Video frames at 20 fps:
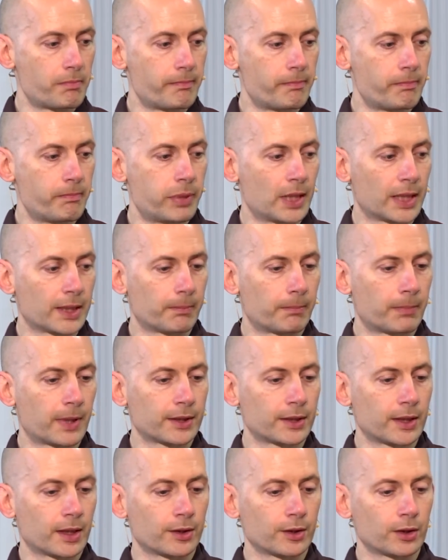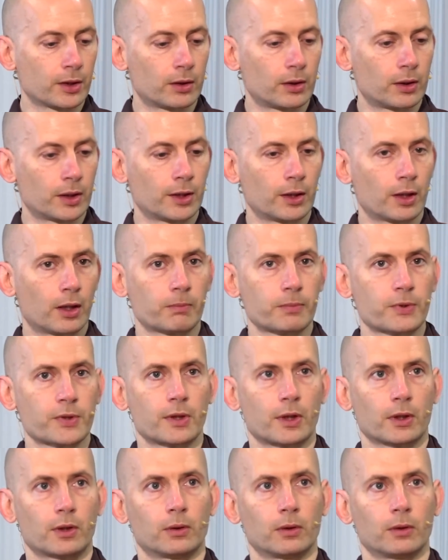But they're not an
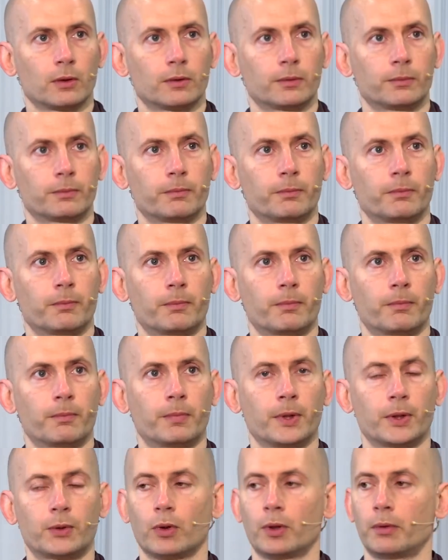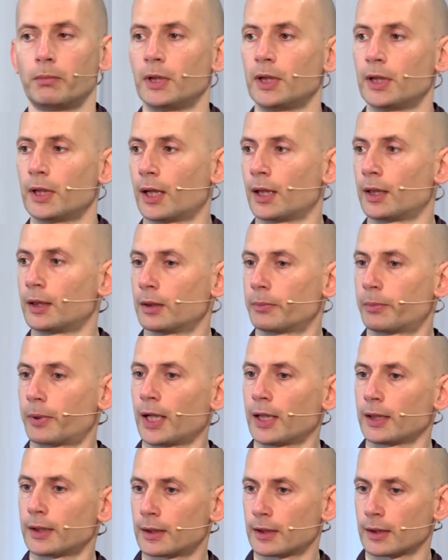obstacle between me and the
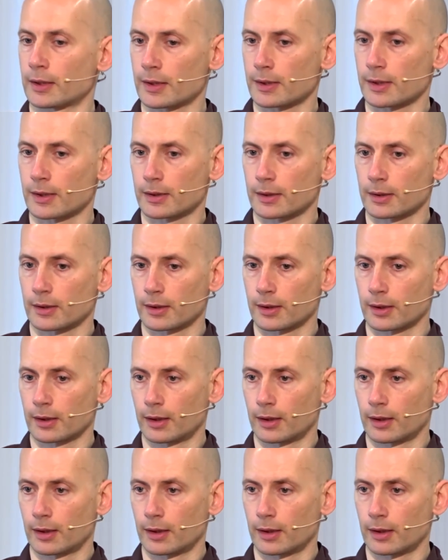practice.